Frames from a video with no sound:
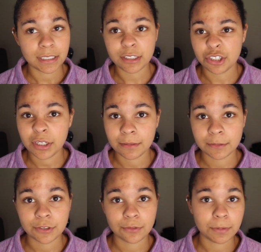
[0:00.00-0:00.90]
it's a
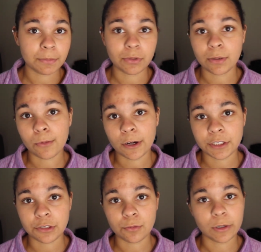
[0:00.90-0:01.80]
gym, so people can
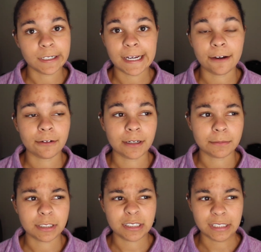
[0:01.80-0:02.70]
watch you work out, and
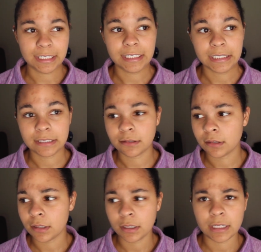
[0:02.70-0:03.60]
I'm just like,
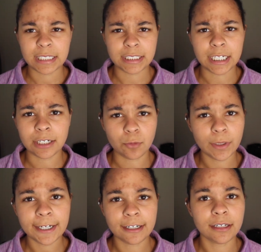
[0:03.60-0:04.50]
that's kind of
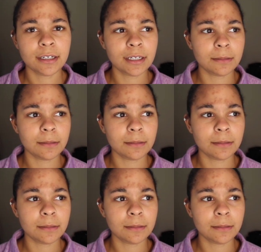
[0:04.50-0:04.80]
weird.